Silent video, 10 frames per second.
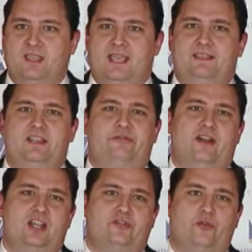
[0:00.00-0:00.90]
And then you
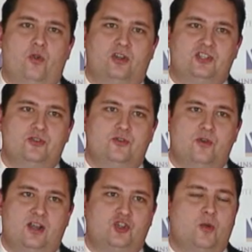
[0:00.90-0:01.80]
flash forward to
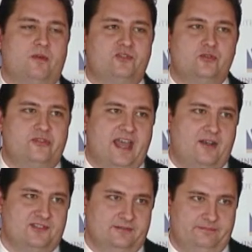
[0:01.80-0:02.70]
October of
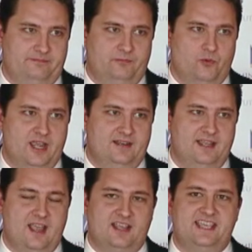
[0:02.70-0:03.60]
2000, when
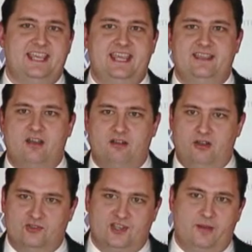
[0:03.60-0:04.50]
a key
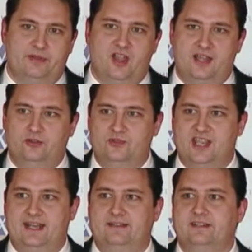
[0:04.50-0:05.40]
Osama bin Laden
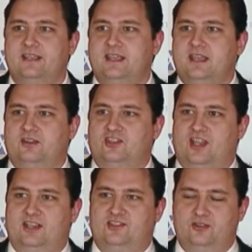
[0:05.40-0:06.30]
lieutenant
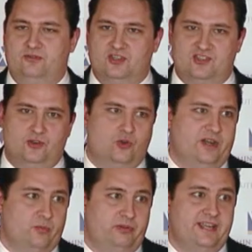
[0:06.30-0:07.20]
decides to agree
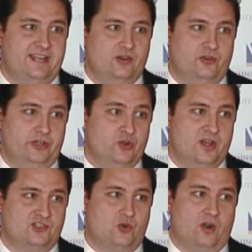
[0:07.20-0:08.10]
to a plea deal in a
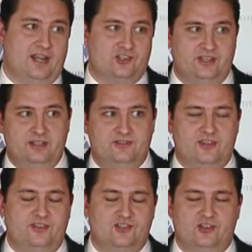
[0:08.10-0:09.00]
U.S. court, actually in the
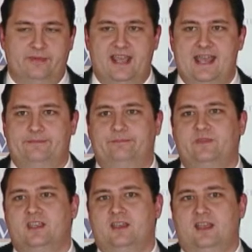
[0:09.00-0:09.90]
Southern District of Manhattan.
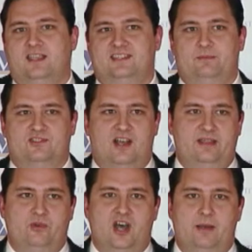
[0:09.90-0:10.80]
His name is
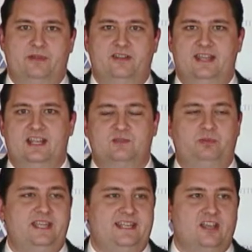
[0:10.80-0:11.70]
Ali Mohammed. And in his
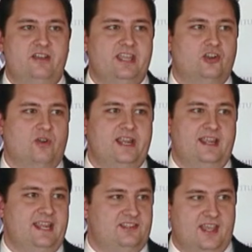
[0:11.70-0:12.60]
plea deal,
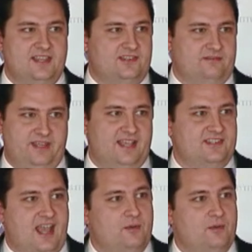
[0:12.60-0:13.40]
he says, yes, I